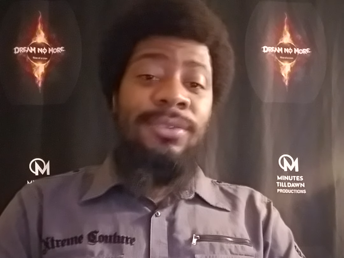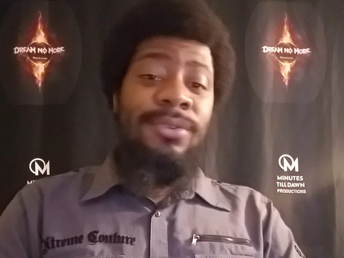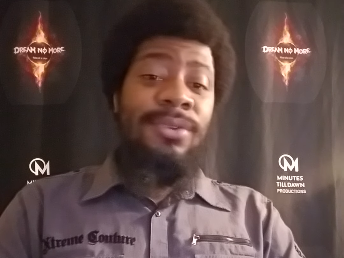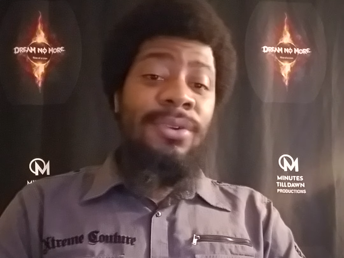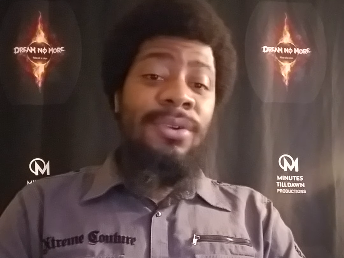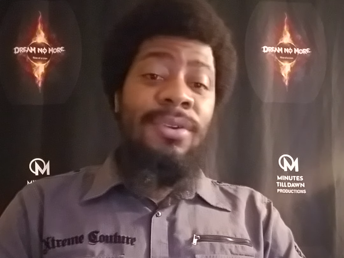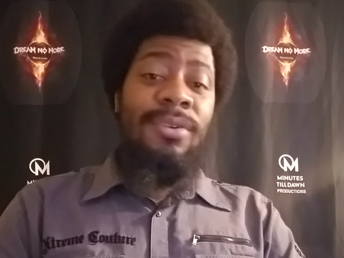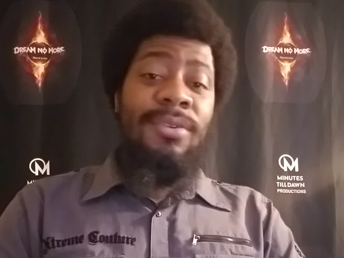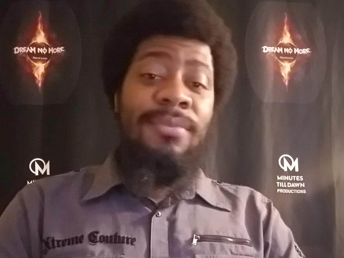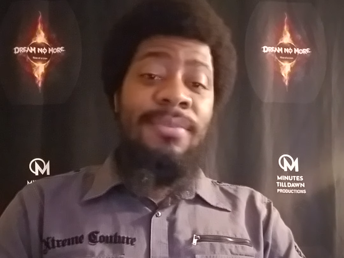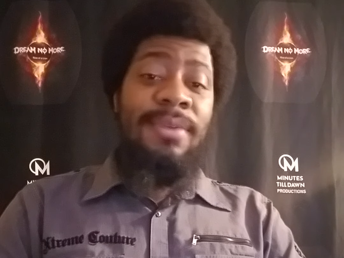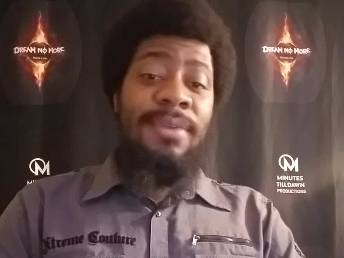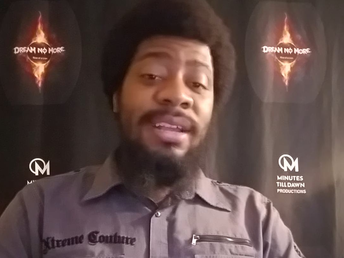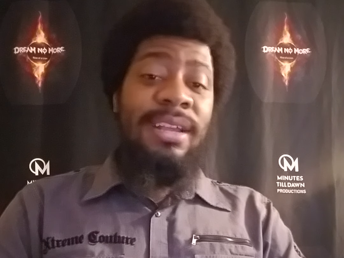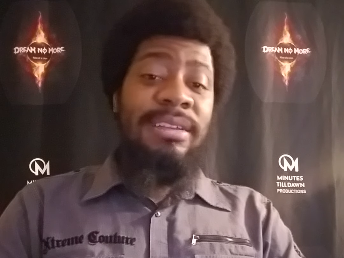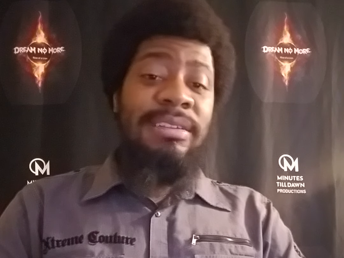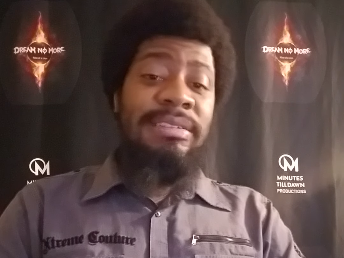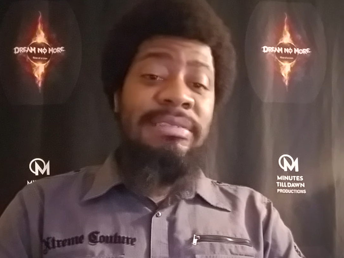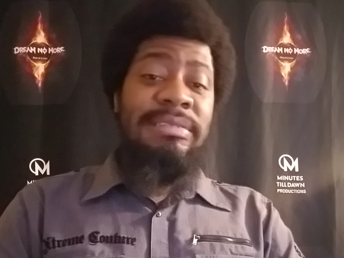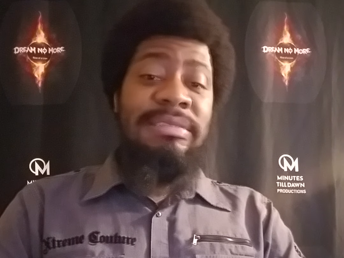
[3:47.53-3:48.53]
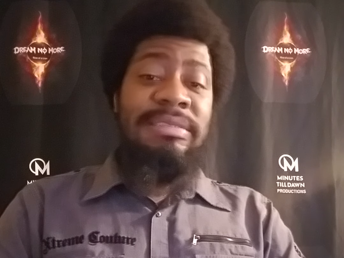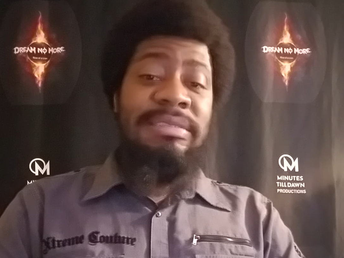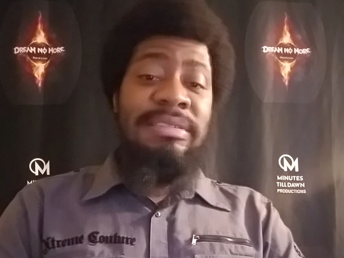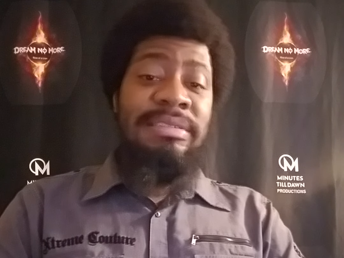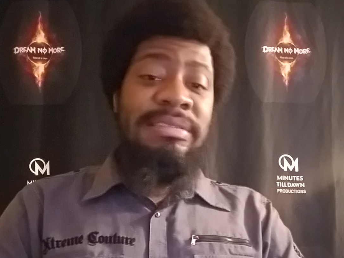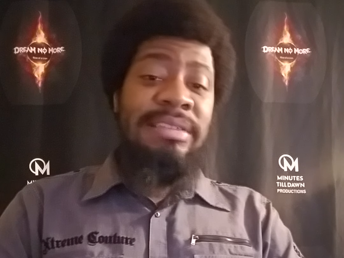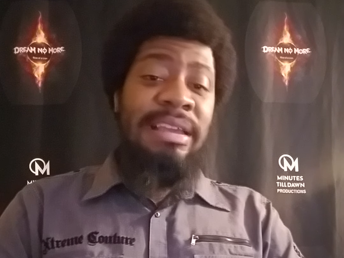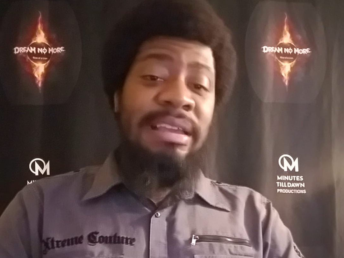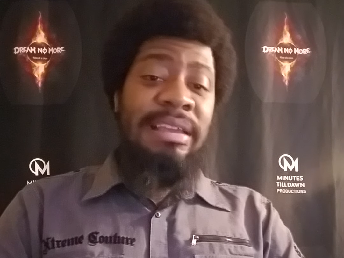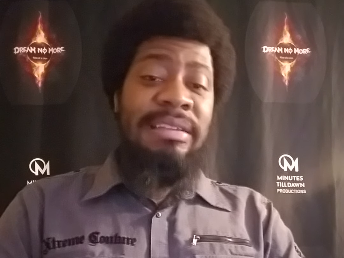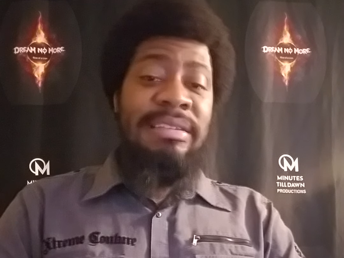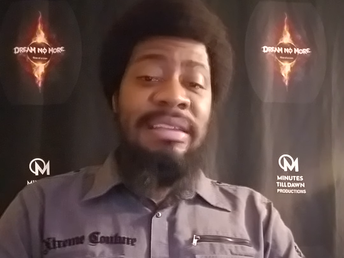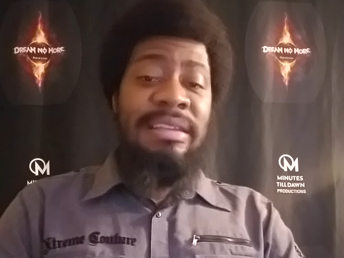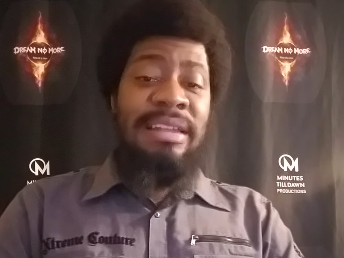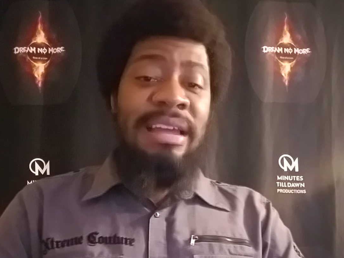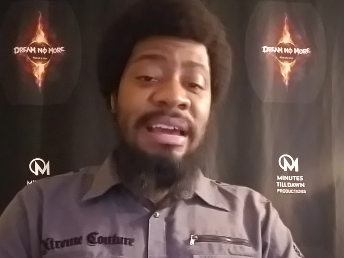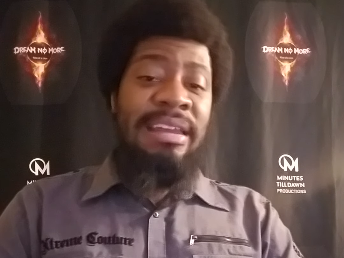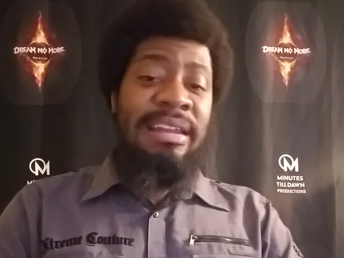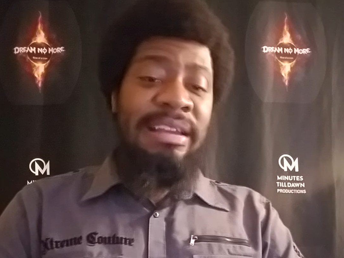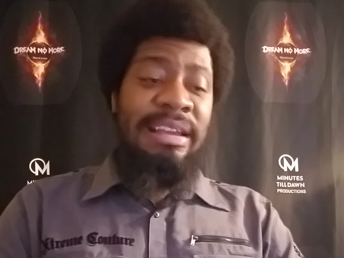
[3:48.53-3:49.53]
you know, oh my goodness, he taking
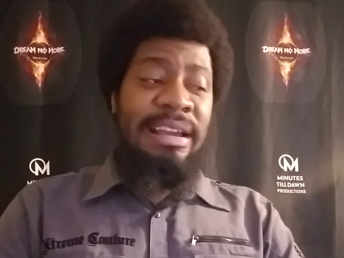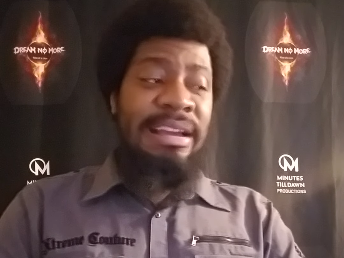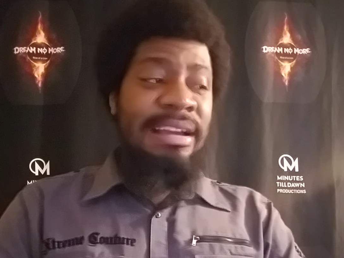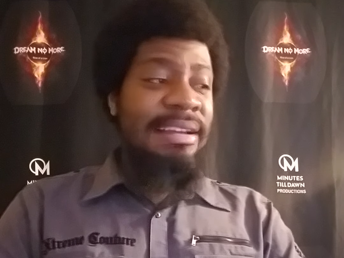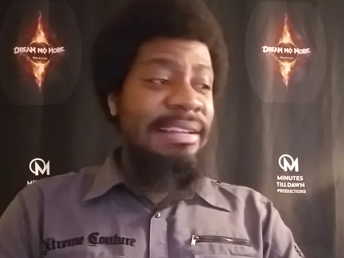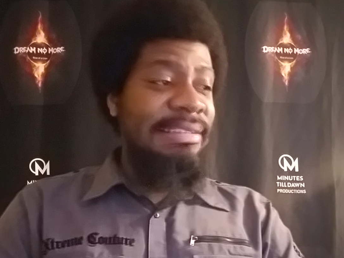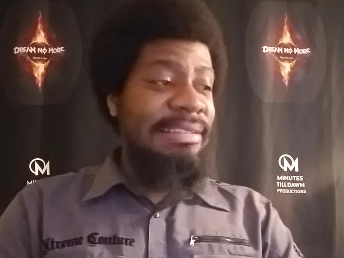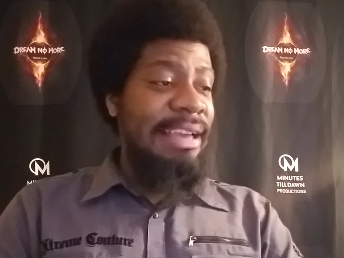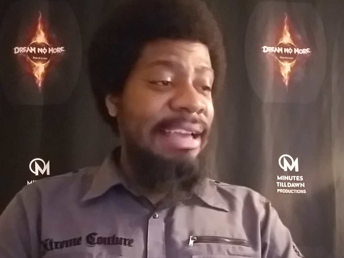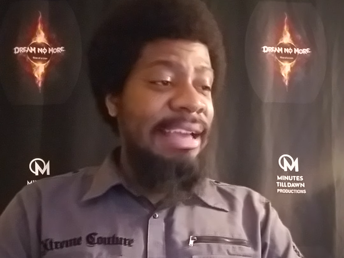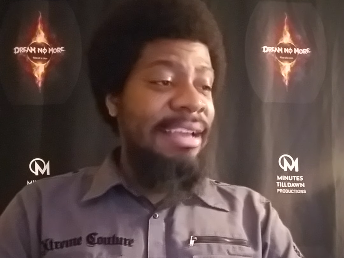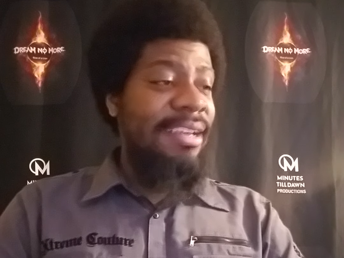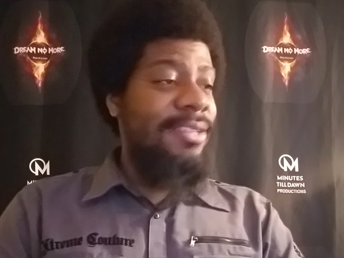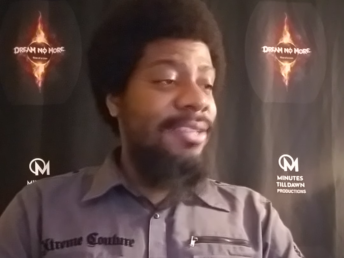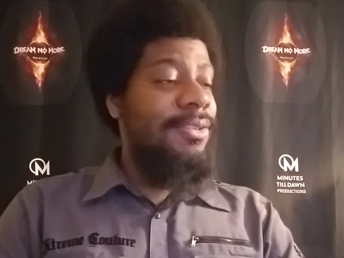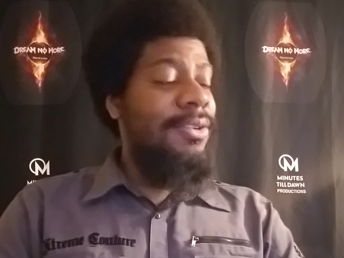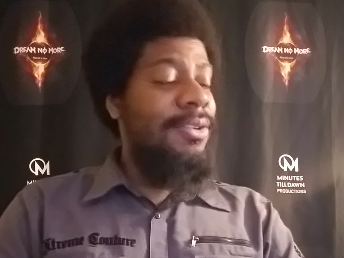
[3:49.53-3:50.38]
it out of context.